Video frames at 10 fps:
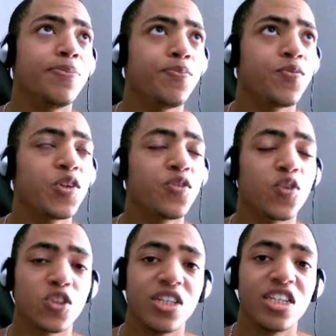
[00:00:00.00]
with
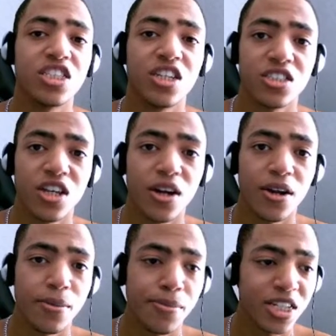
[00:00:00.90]
Force of Nature as our
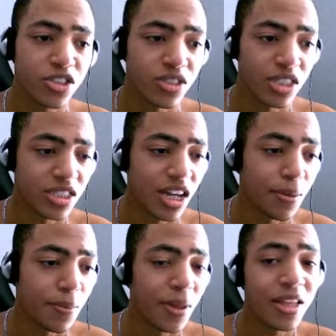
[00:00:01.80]
magic resist item.